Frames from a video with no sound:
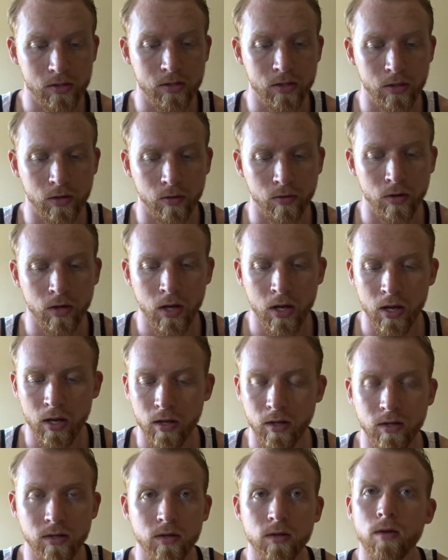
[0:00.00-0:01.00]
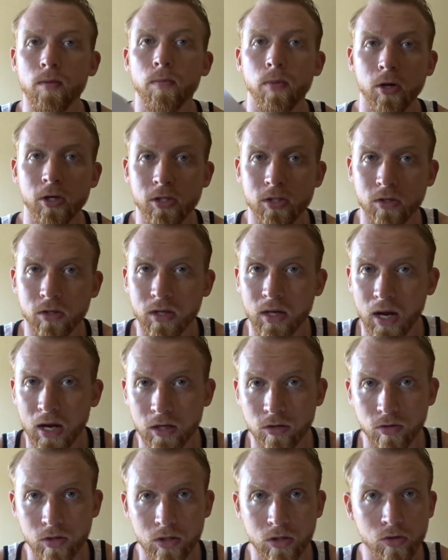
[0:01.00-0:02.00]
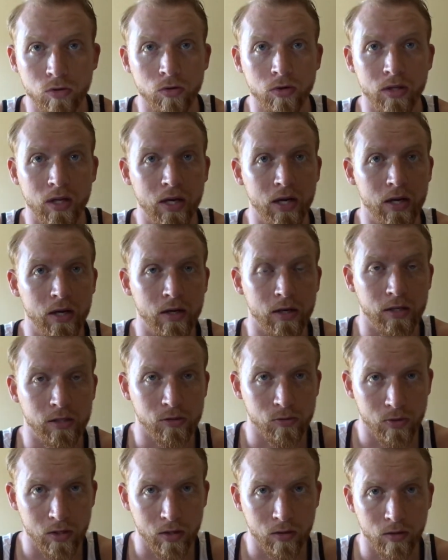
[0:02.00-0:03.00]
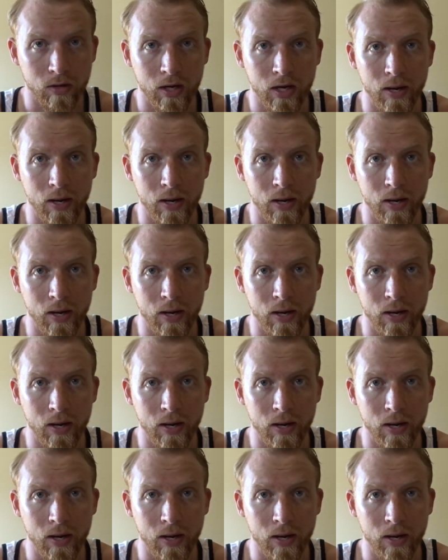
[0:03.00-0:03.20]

So personally, I drink 2 a day as well,